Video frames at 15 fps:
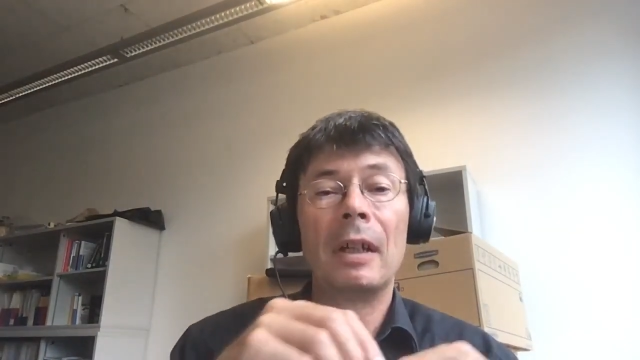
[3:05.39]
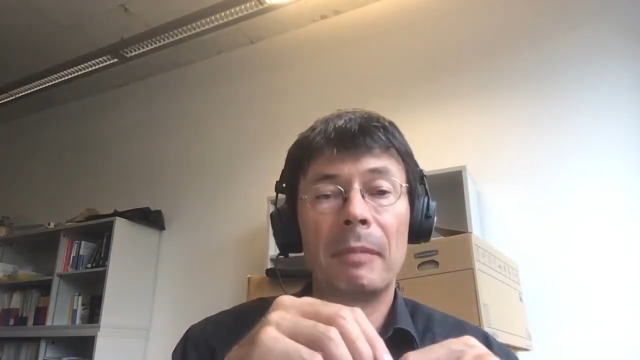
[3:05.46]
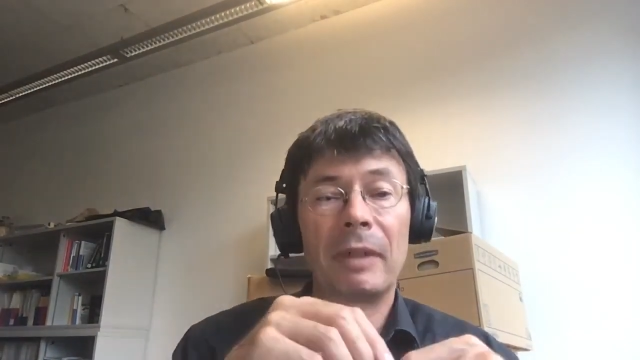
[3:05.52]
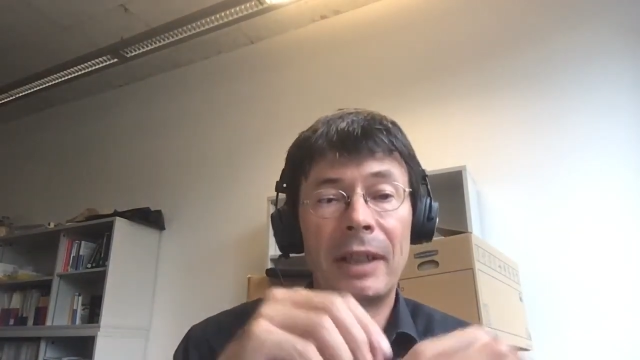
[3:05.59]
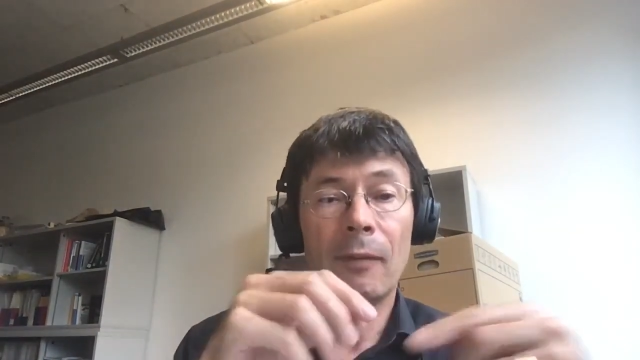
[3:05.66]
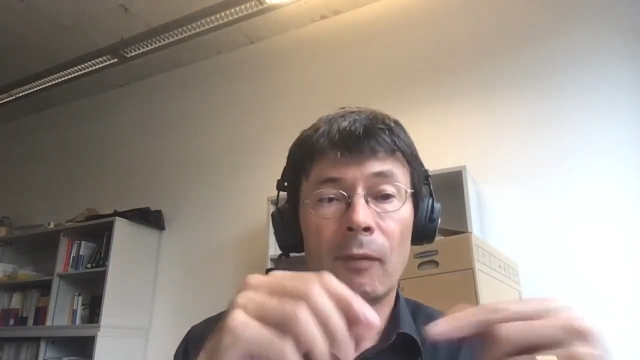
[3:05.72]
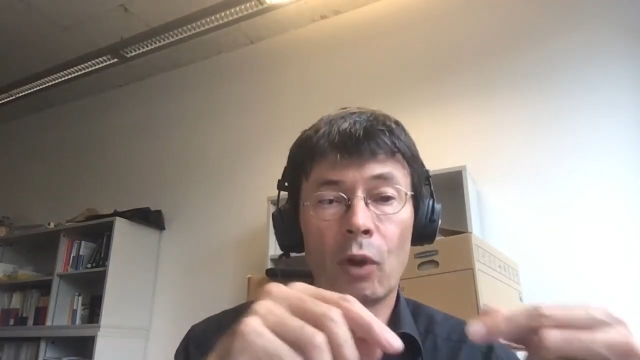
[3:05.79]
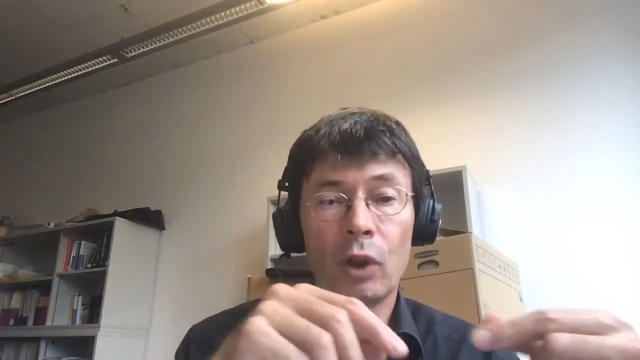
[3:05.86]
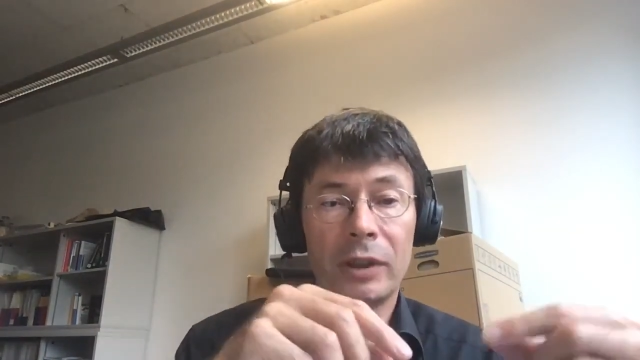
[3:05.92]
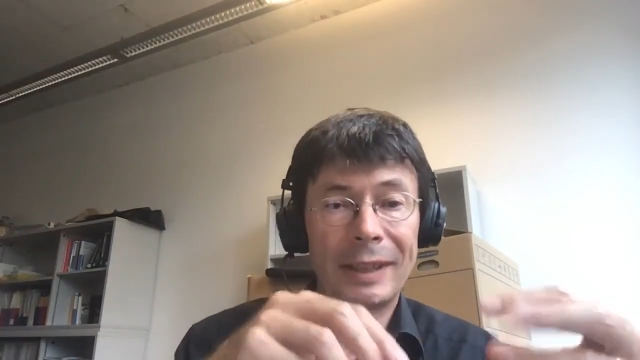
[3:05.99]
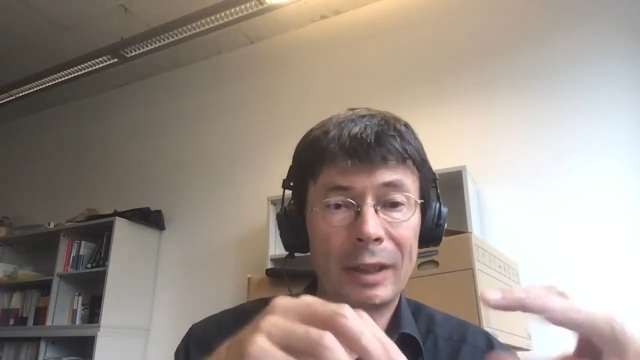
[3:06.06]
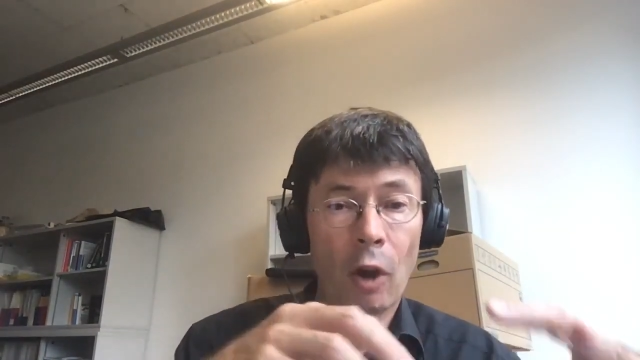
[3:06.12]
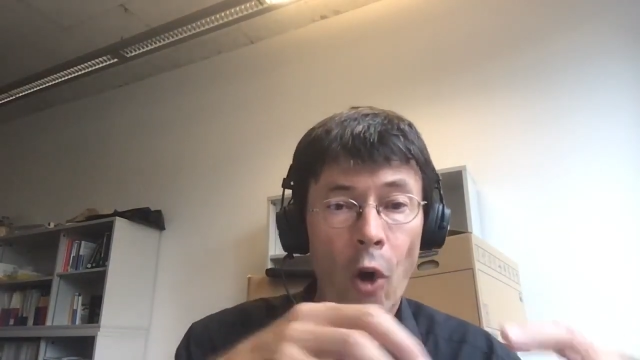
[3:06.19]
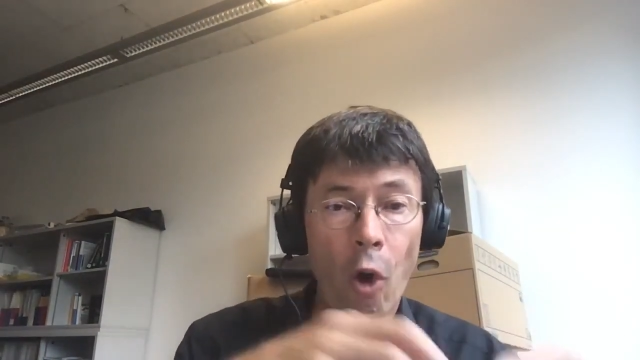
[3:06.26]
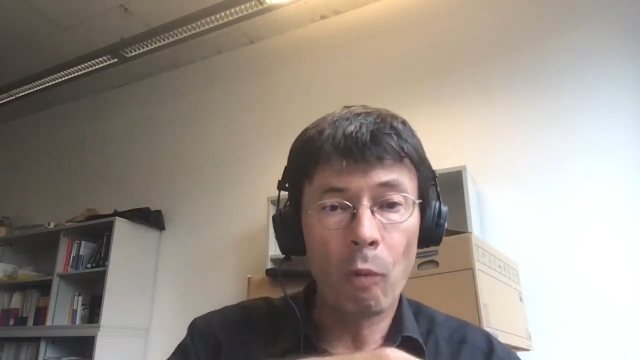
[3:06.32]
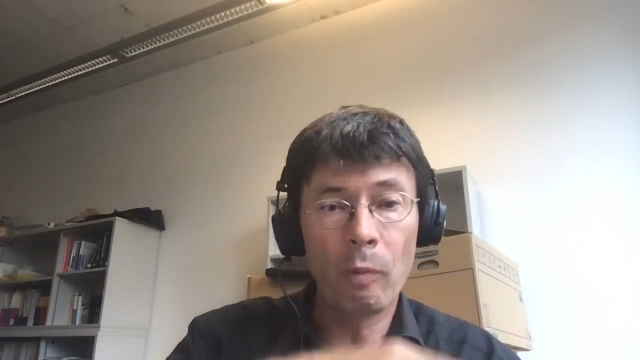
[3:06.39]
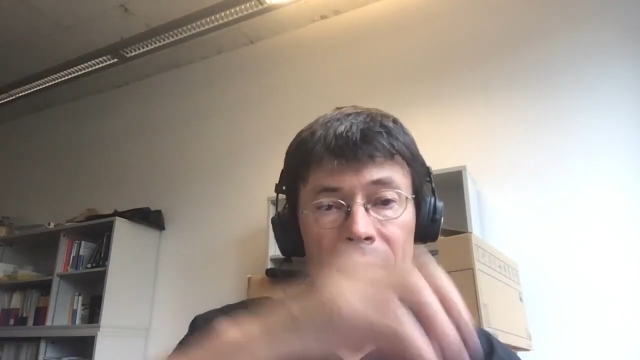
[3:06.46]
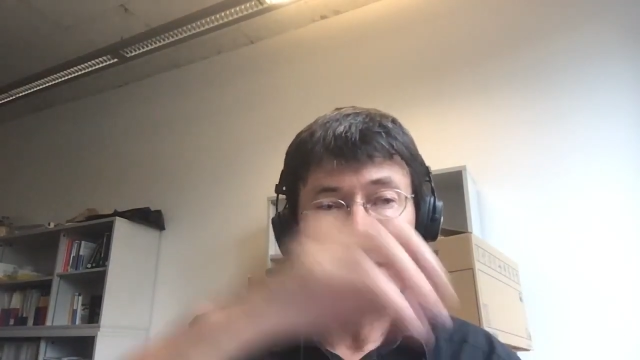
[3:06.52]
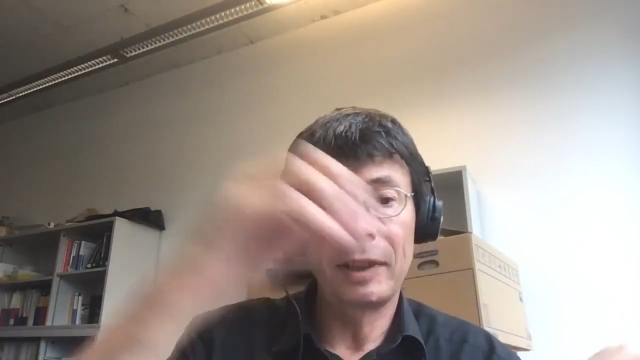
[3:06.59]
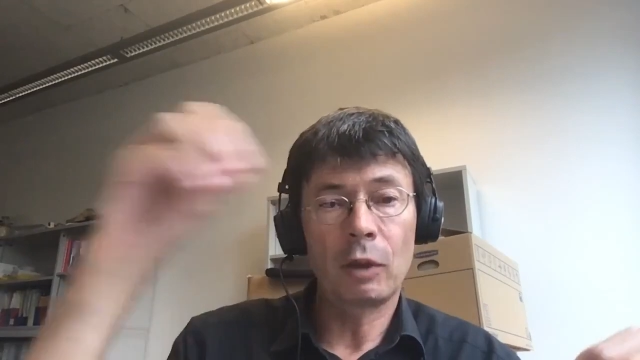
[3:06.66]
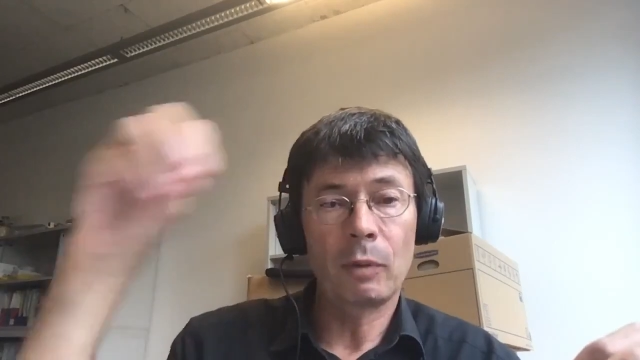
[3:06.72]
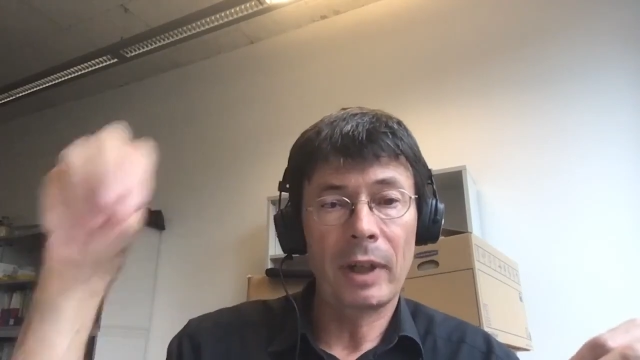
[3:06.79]
But then, of course, there's
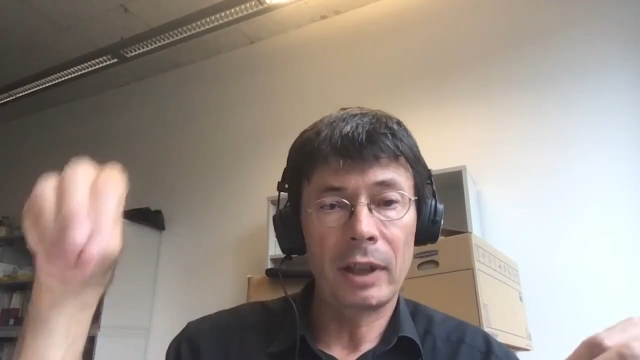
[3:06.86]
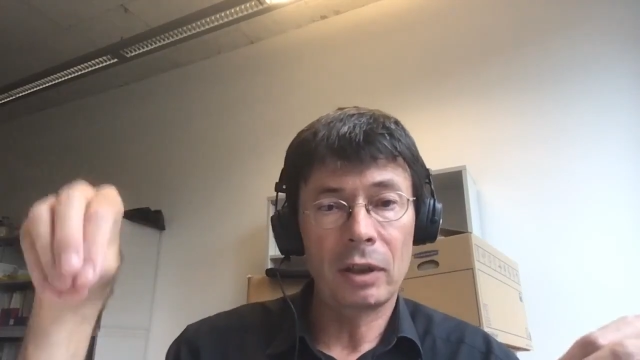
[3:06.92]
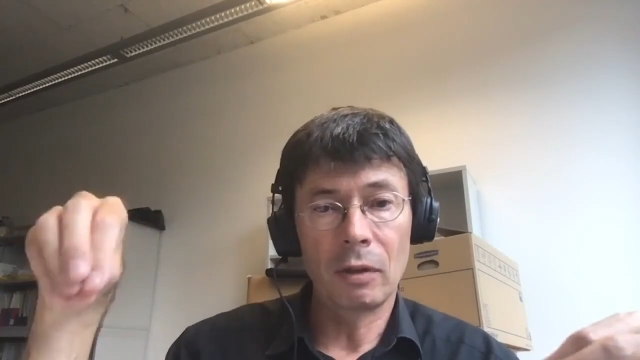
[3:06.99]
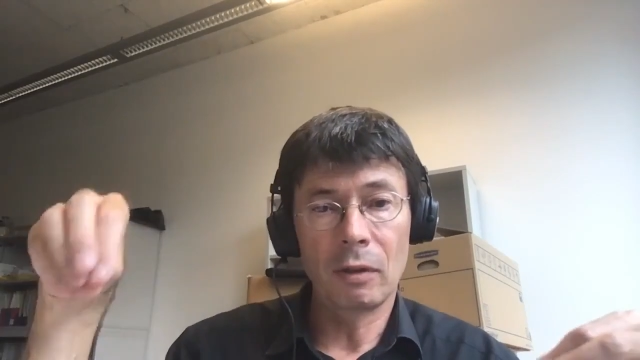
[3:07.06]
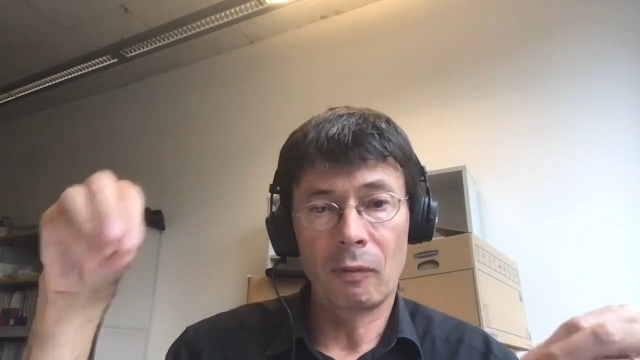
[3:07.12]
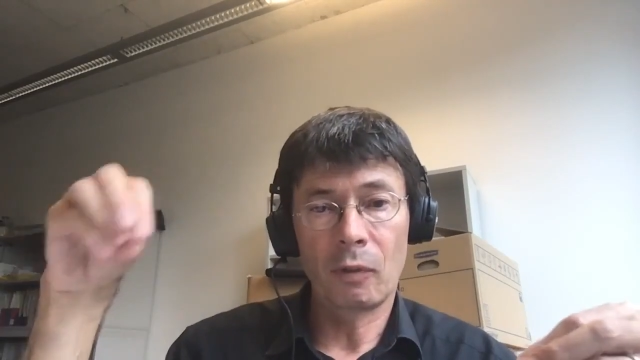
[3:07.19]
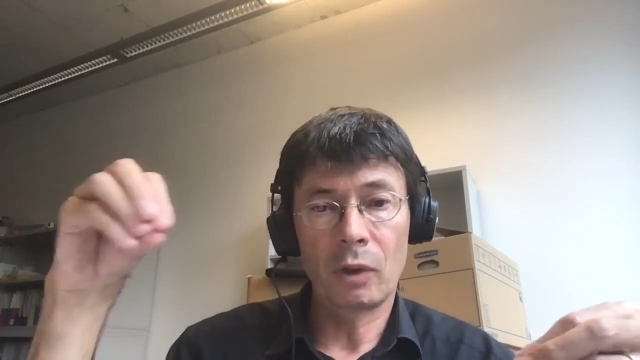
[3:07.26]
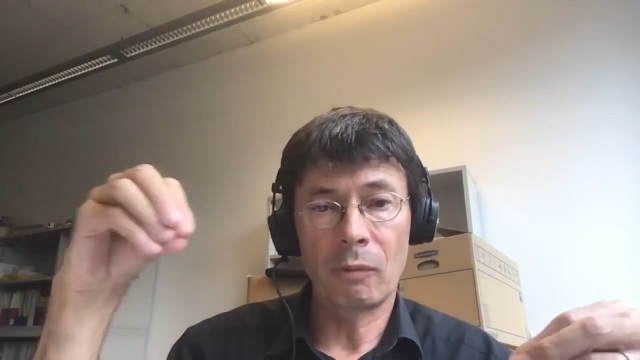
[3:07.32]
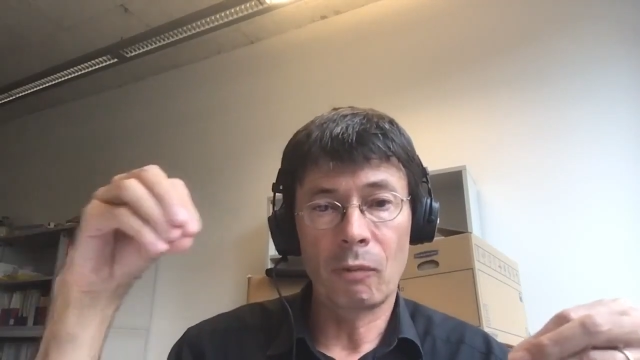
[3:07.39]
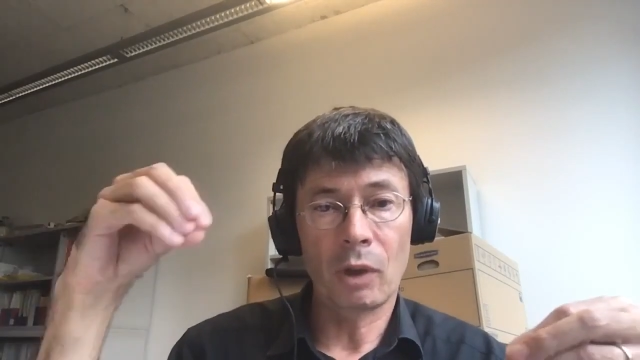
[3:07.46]
always this question of what,